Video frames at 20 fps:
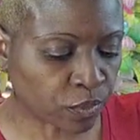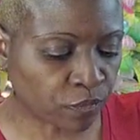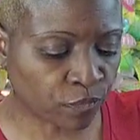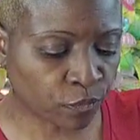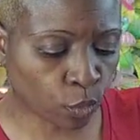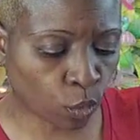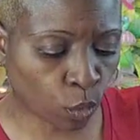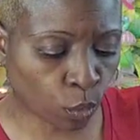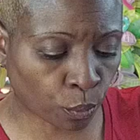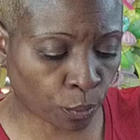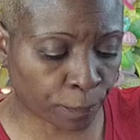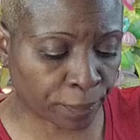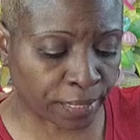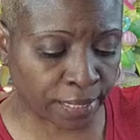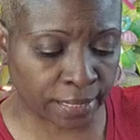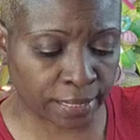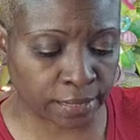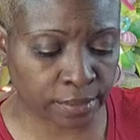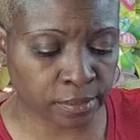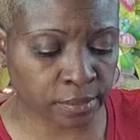floral
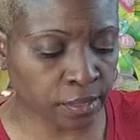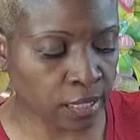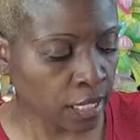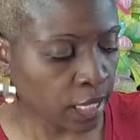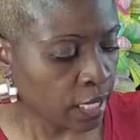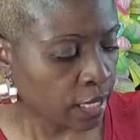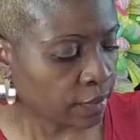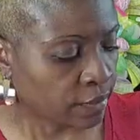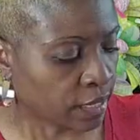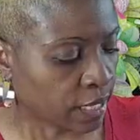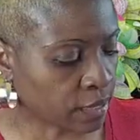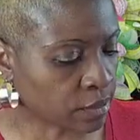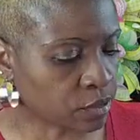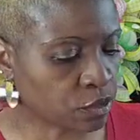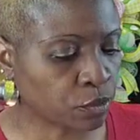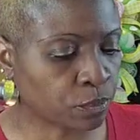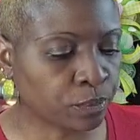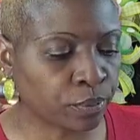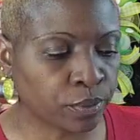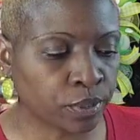pins. That's
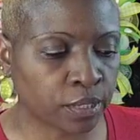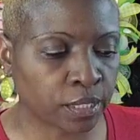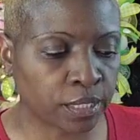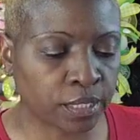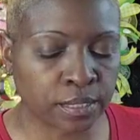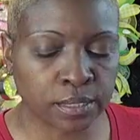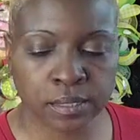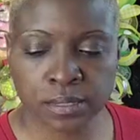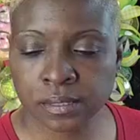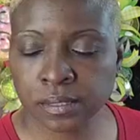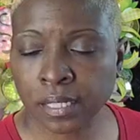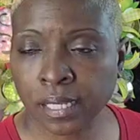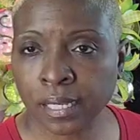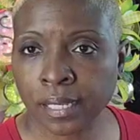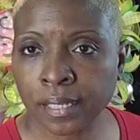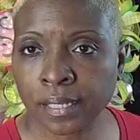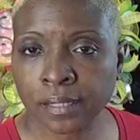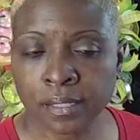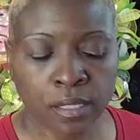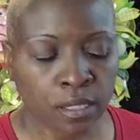to put
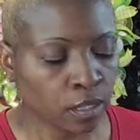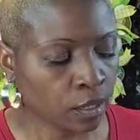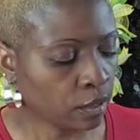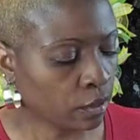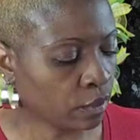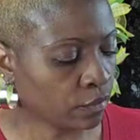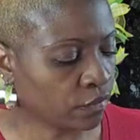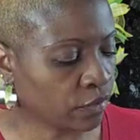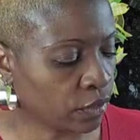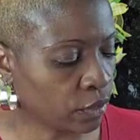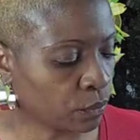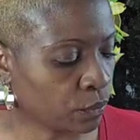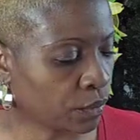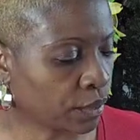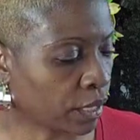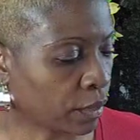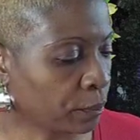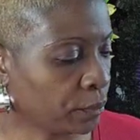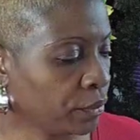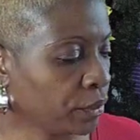inside of here when
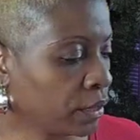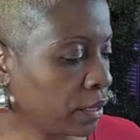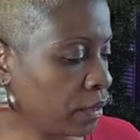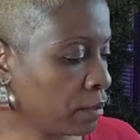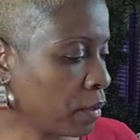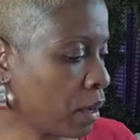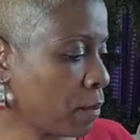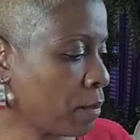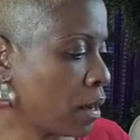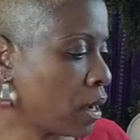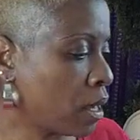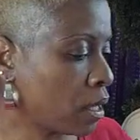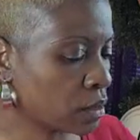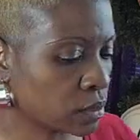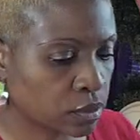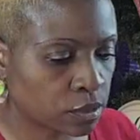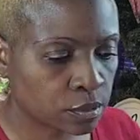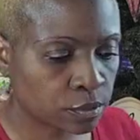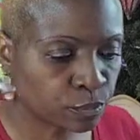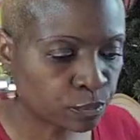I put in my
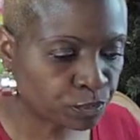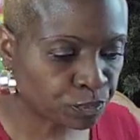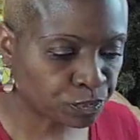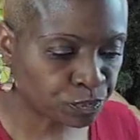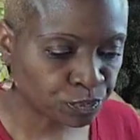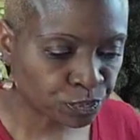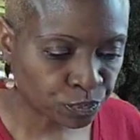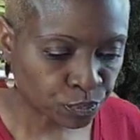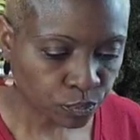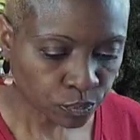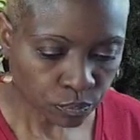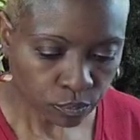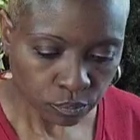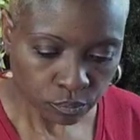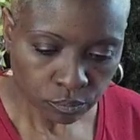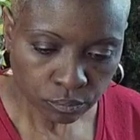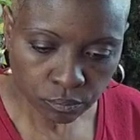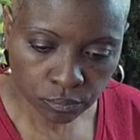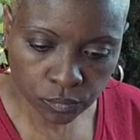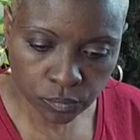moss.
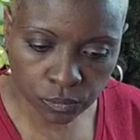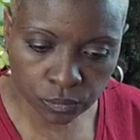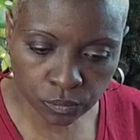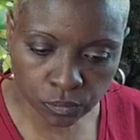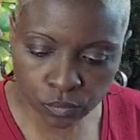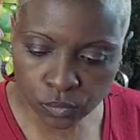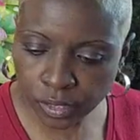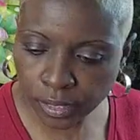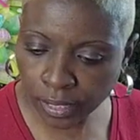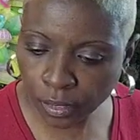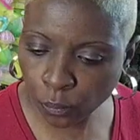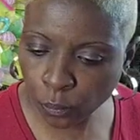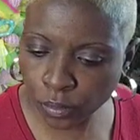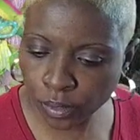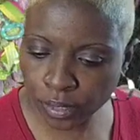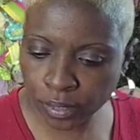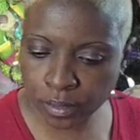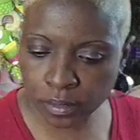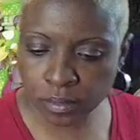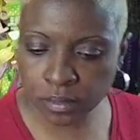Okay, what
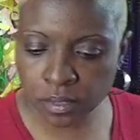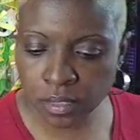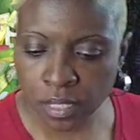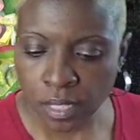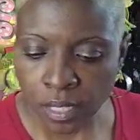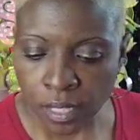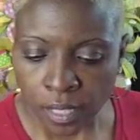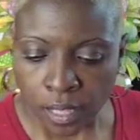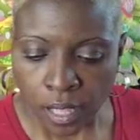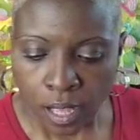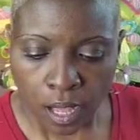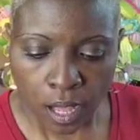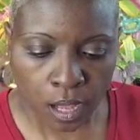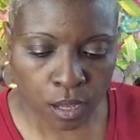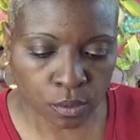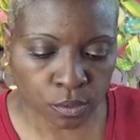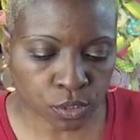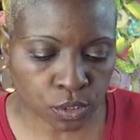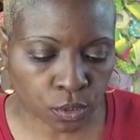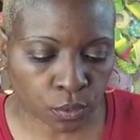else?
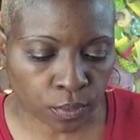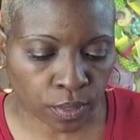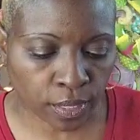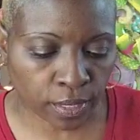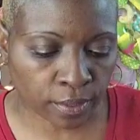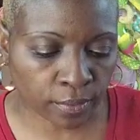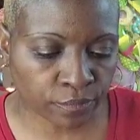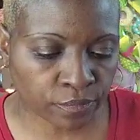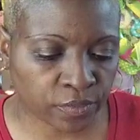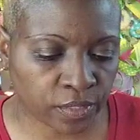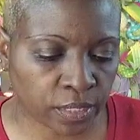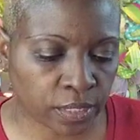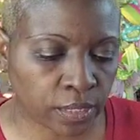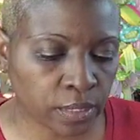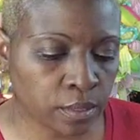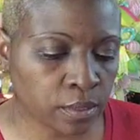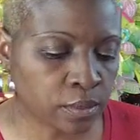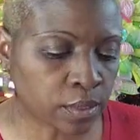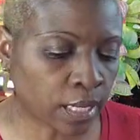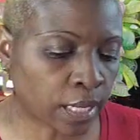Also have
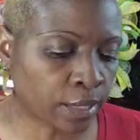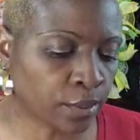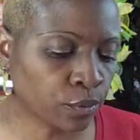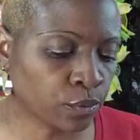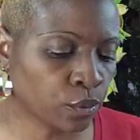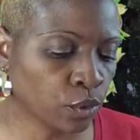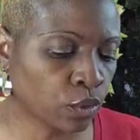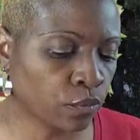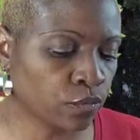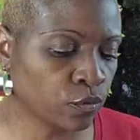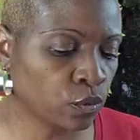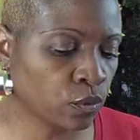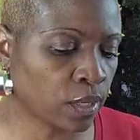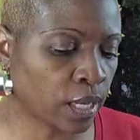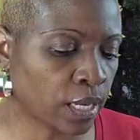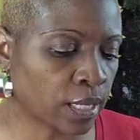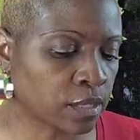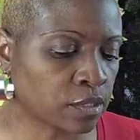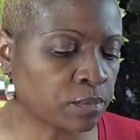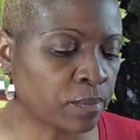these. I don't know if you
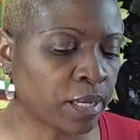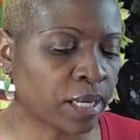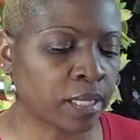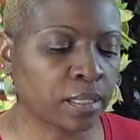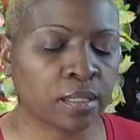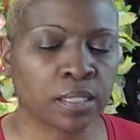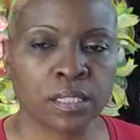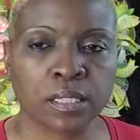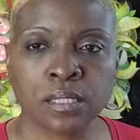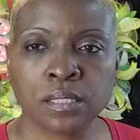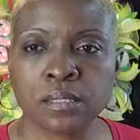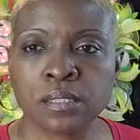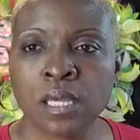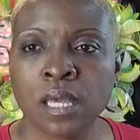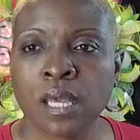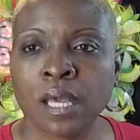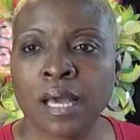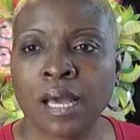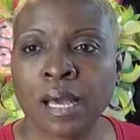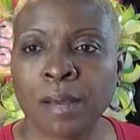guys buy these.
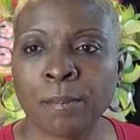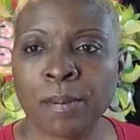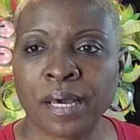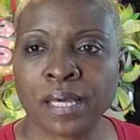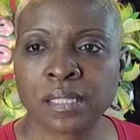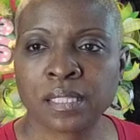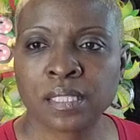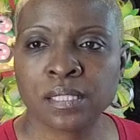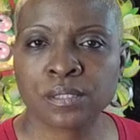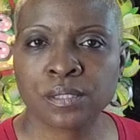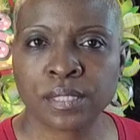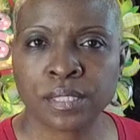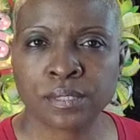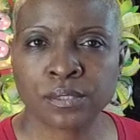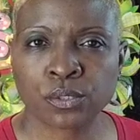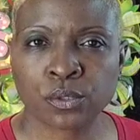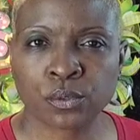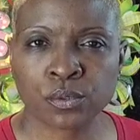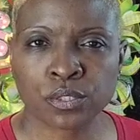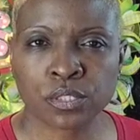I buy these in
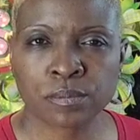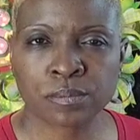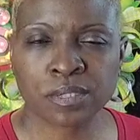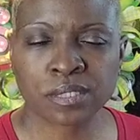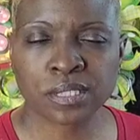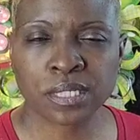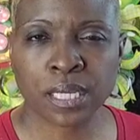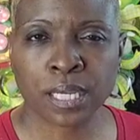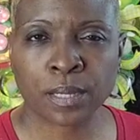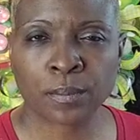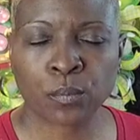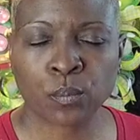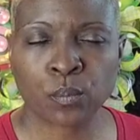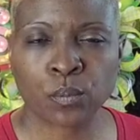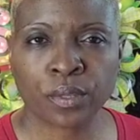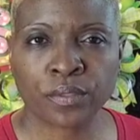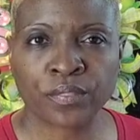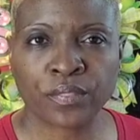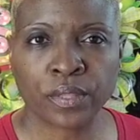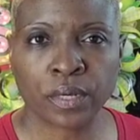the Christmas time
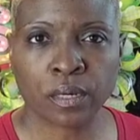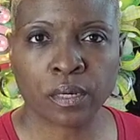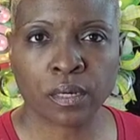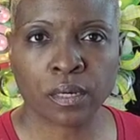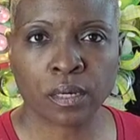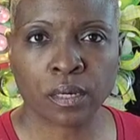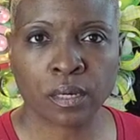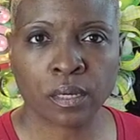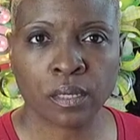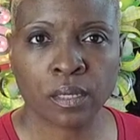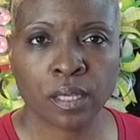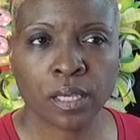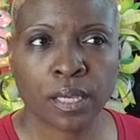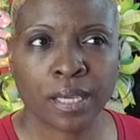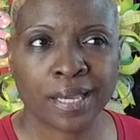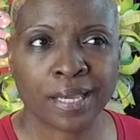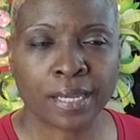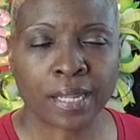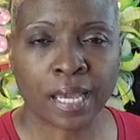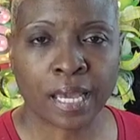with
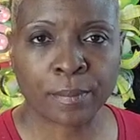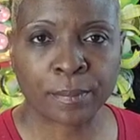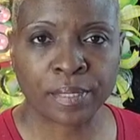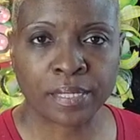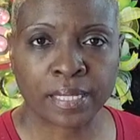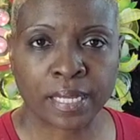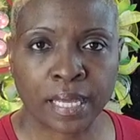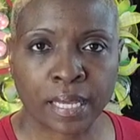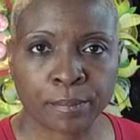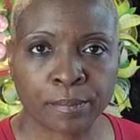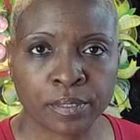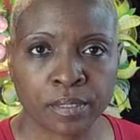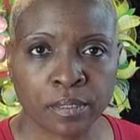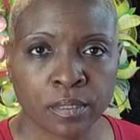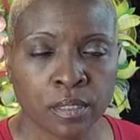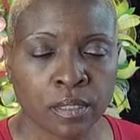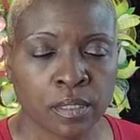at Hobby Lobby,